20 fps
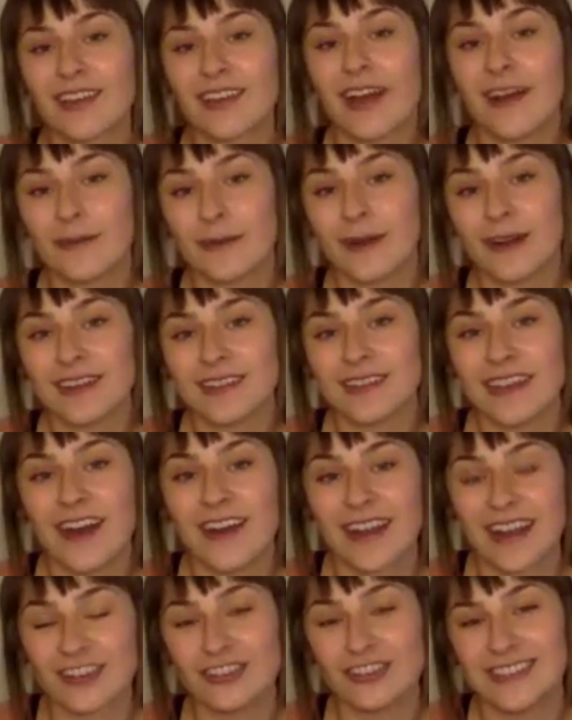Hardware in town
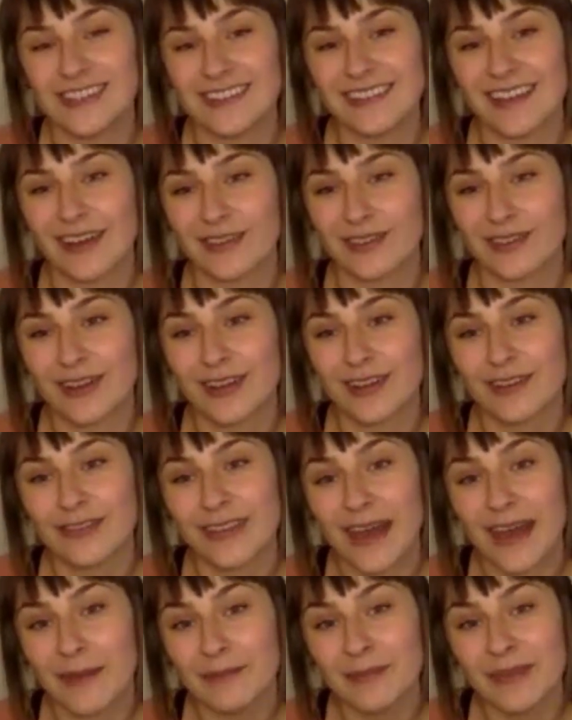actually sells all of
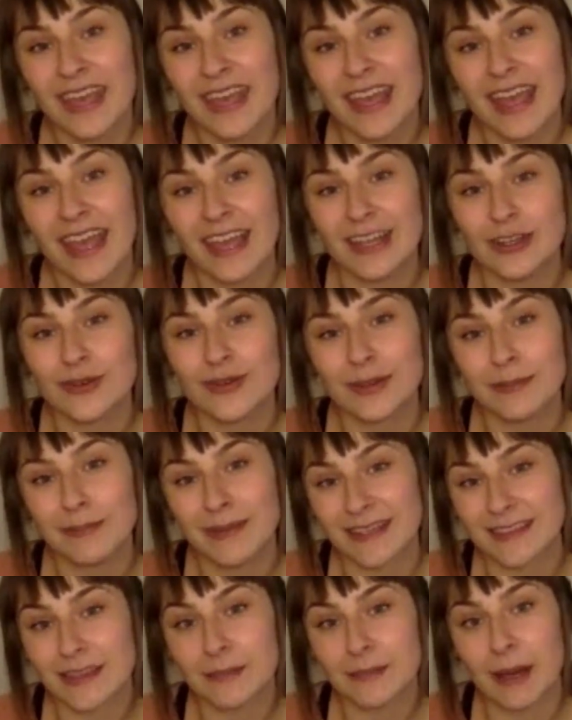them, and you can
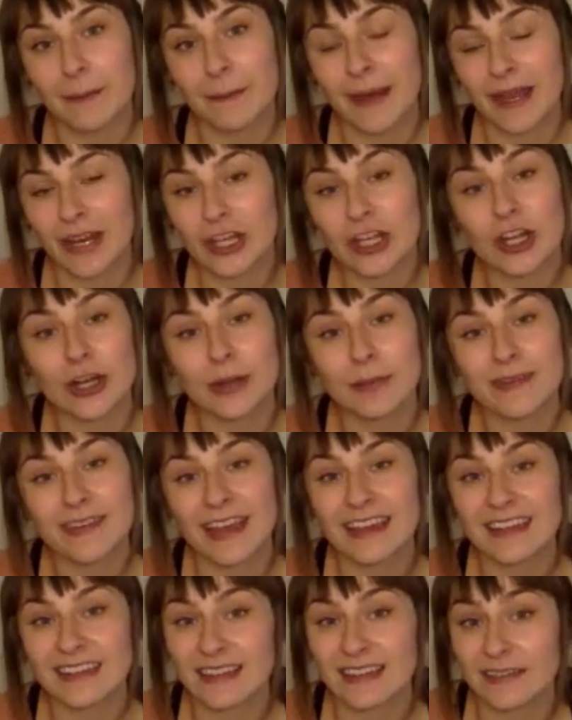pick them up on a
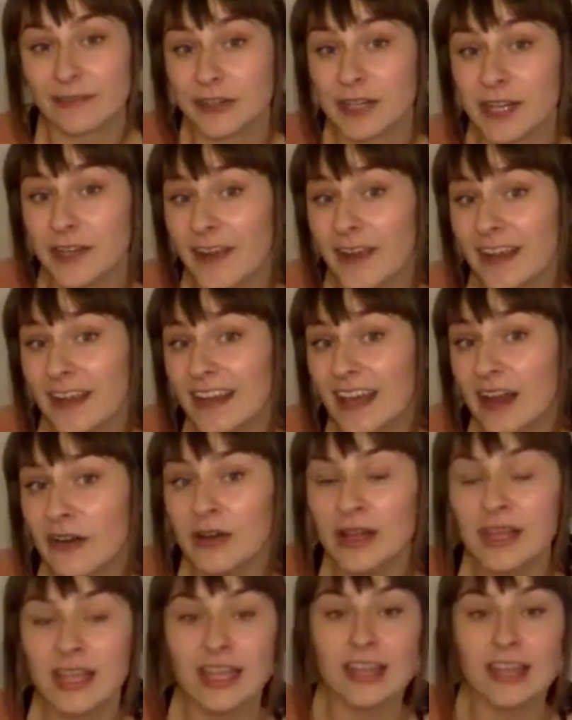curbside delivery right now.